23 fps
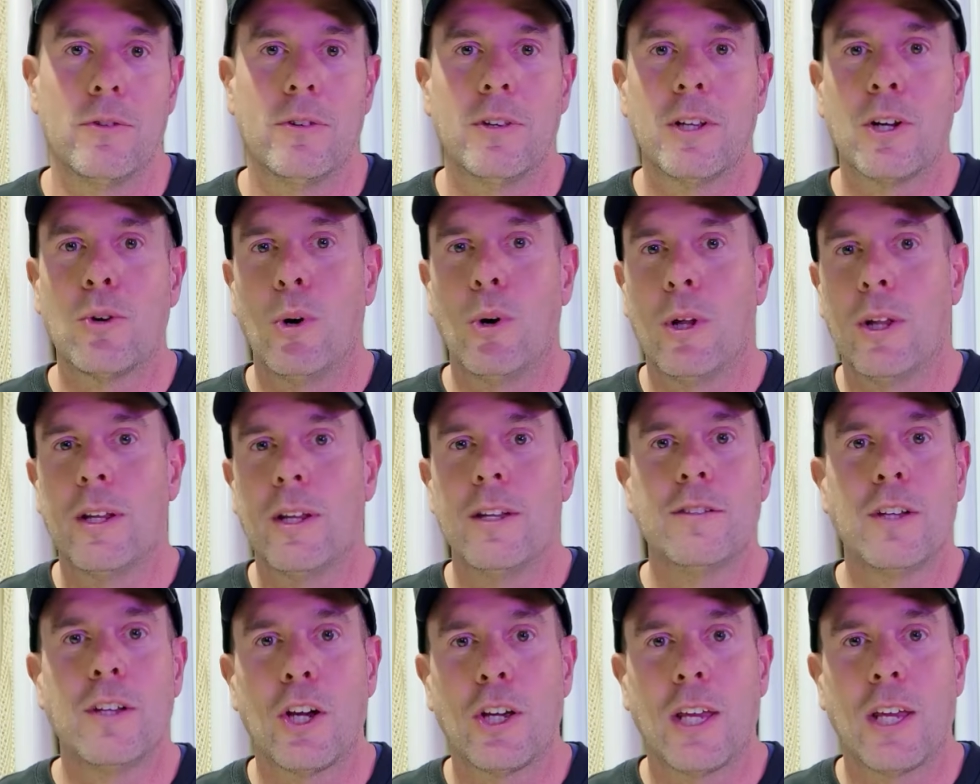The
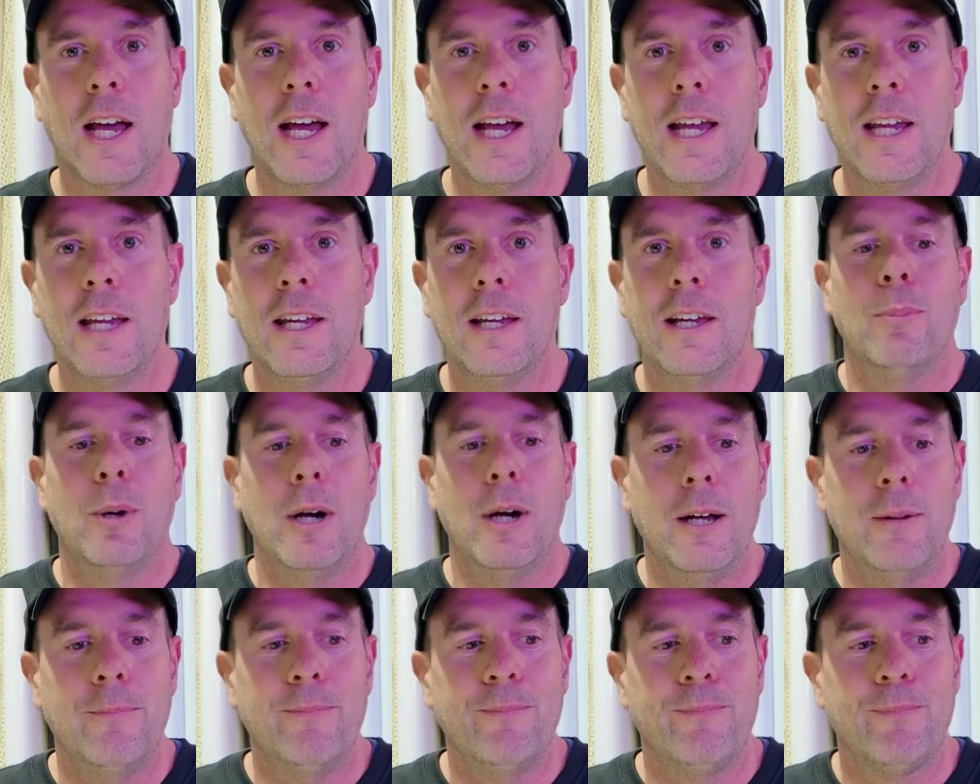quality's okay,
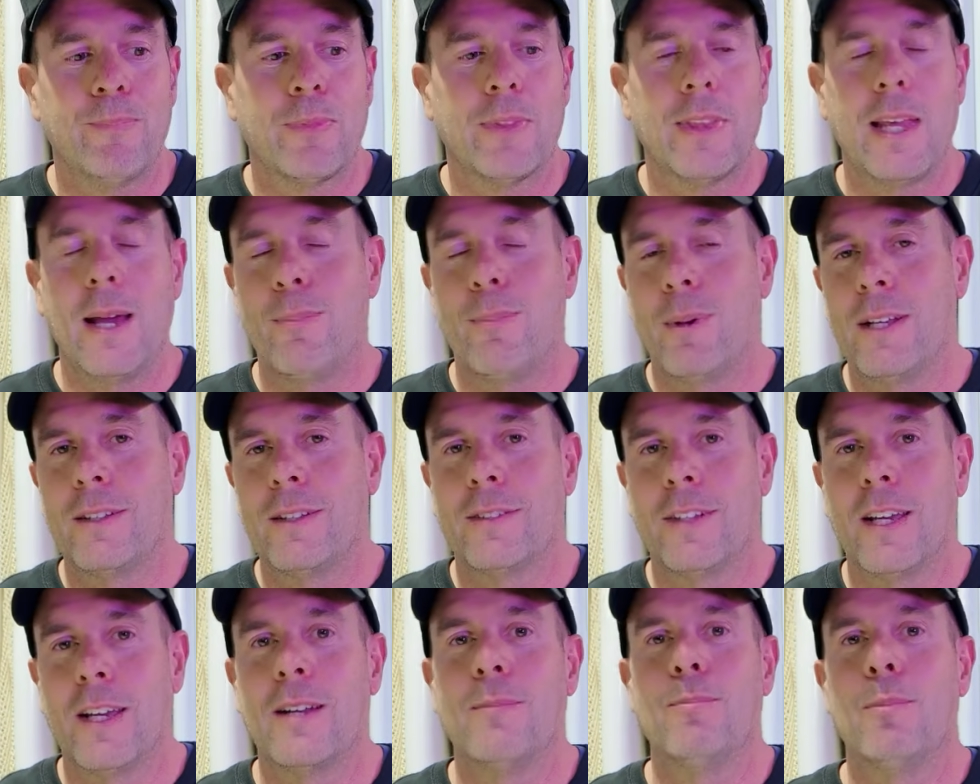but that being
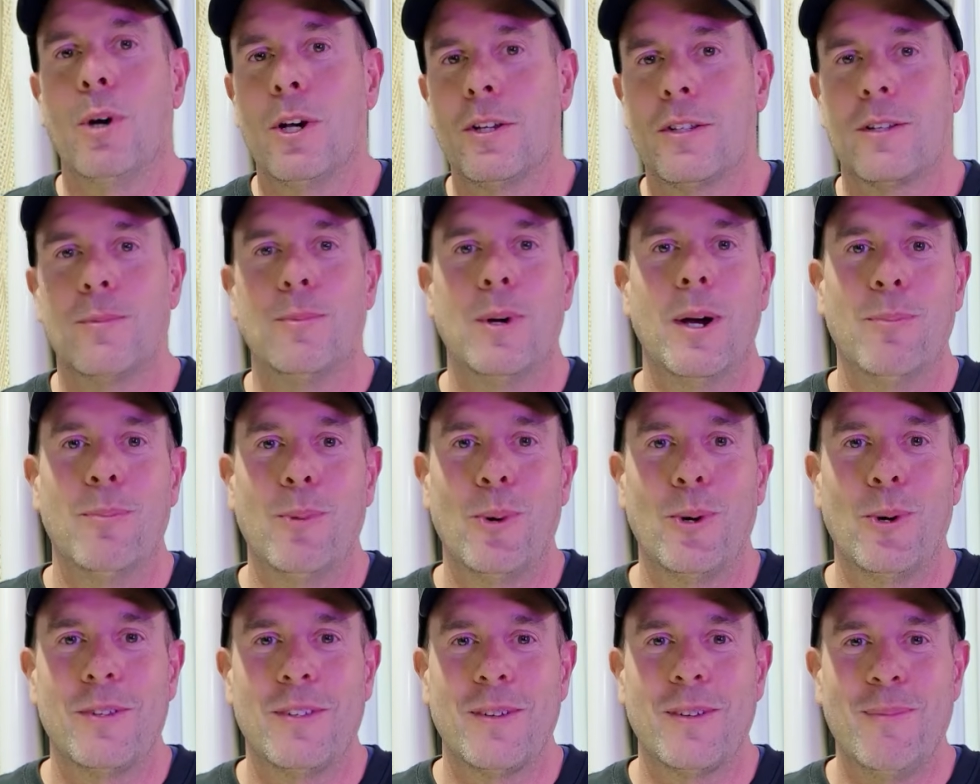said, most of my
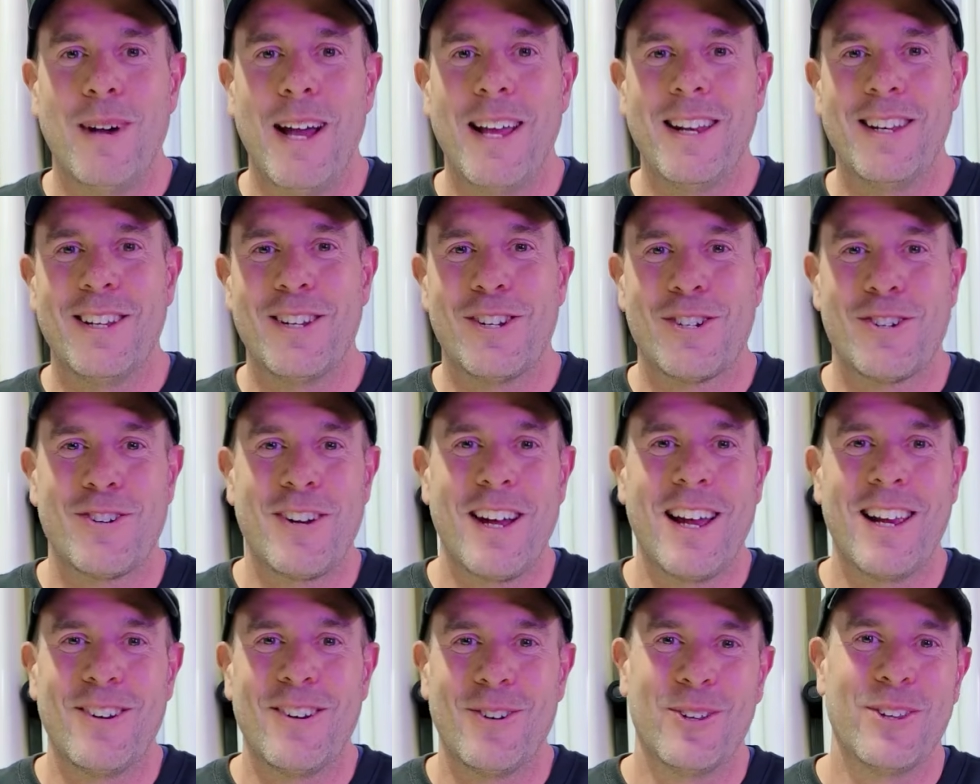boards are made in
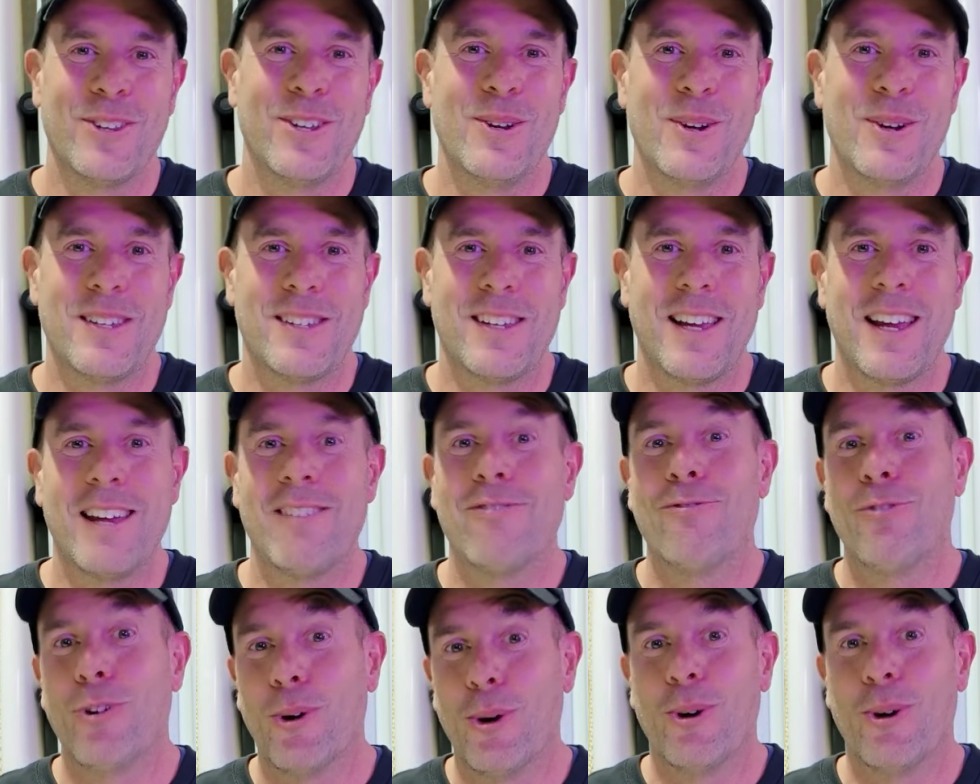Australia or the USA
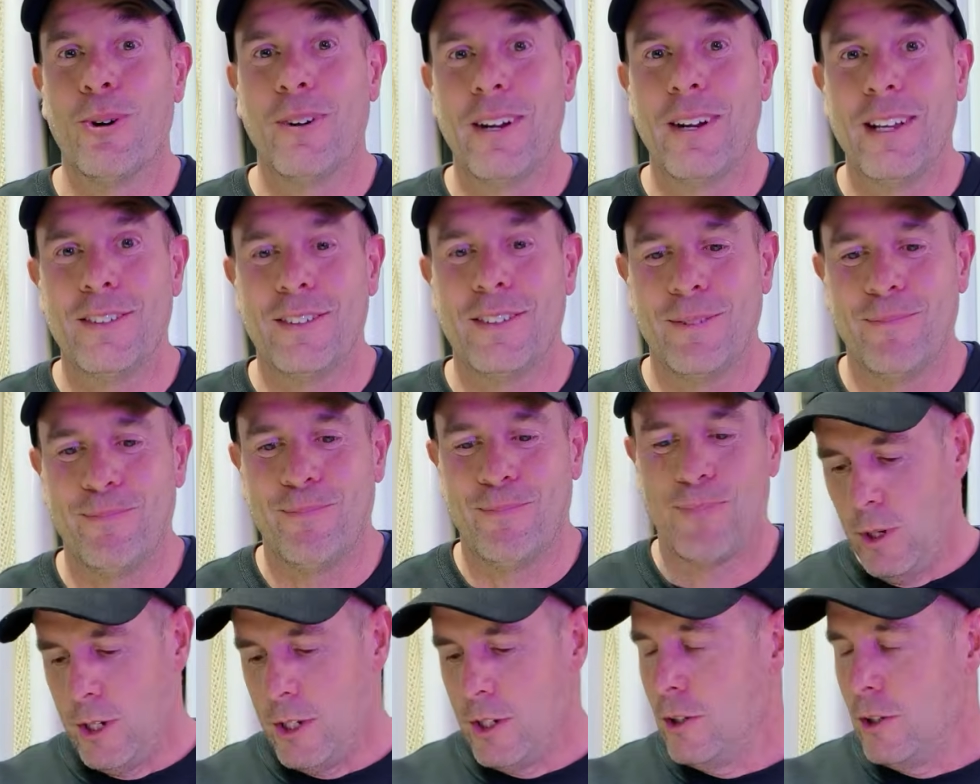for a reason.
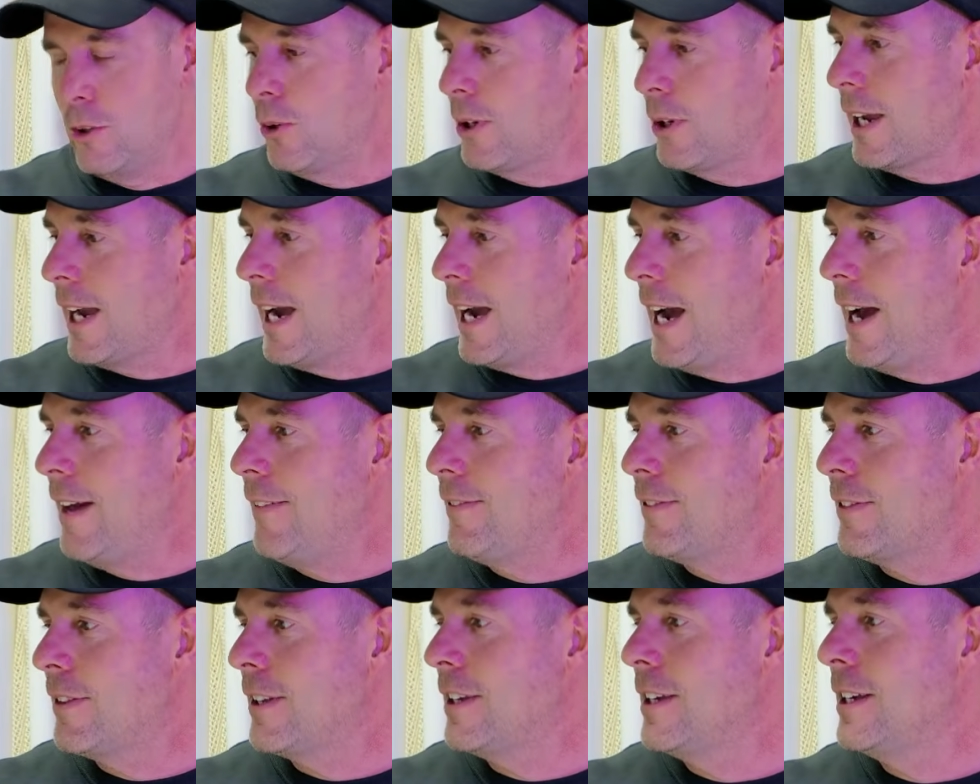When you look
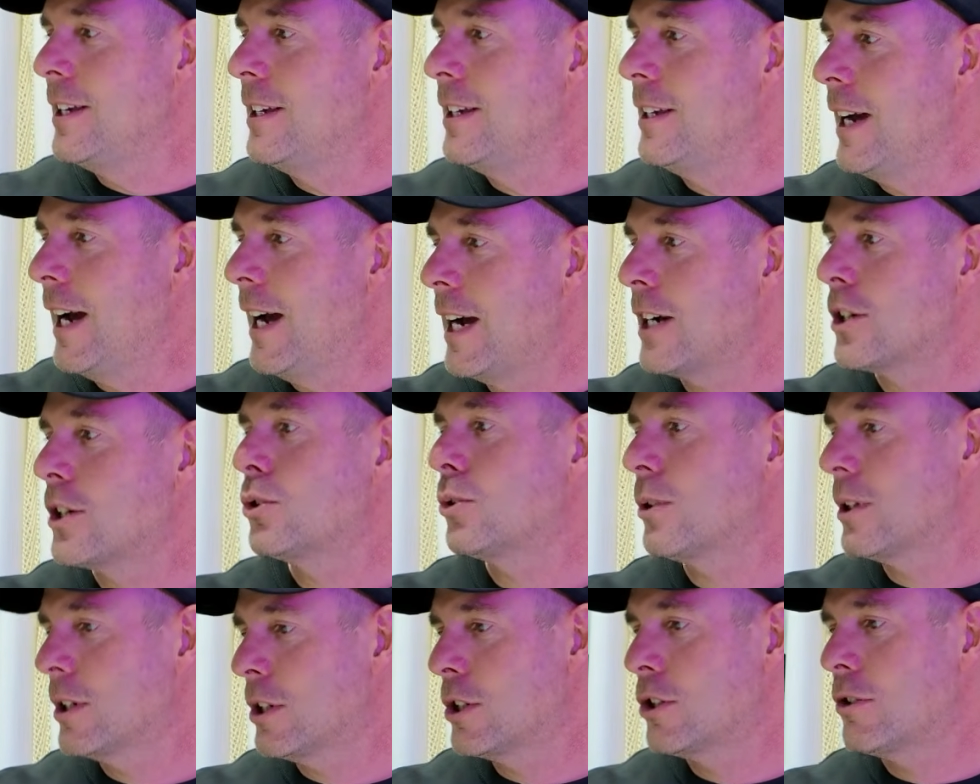at the actual
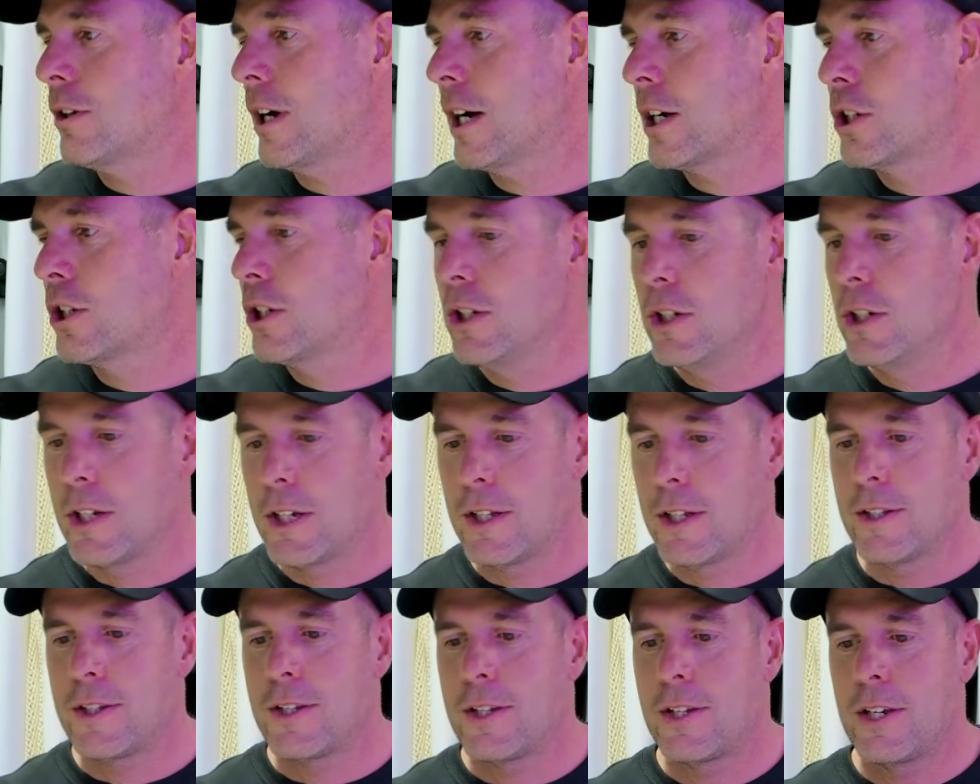construction, you
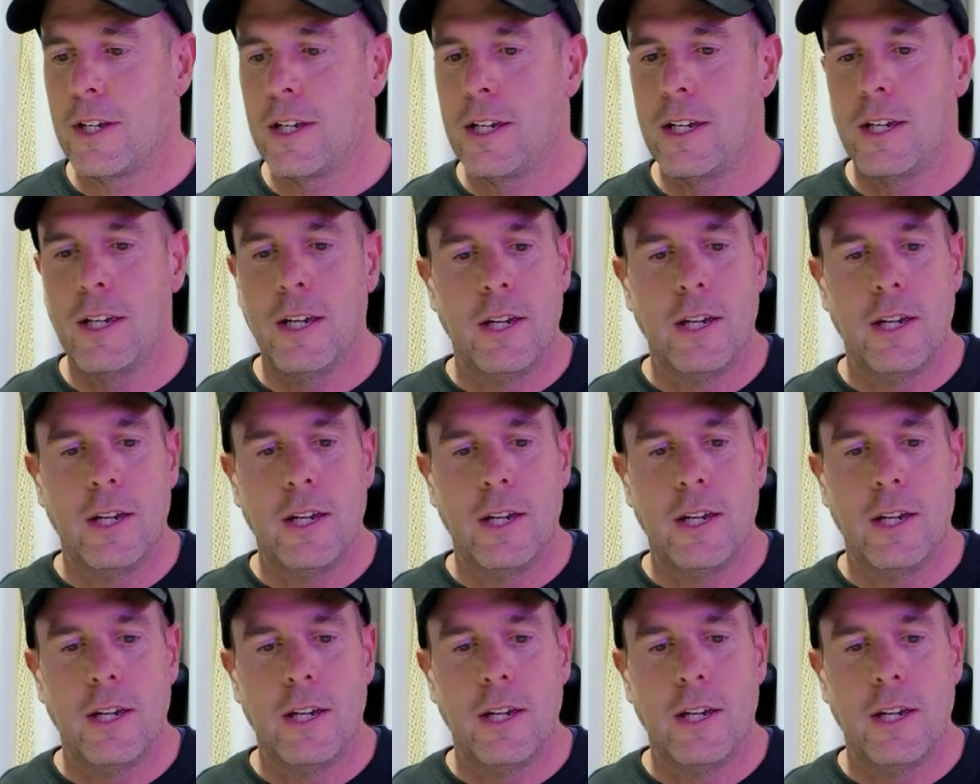can see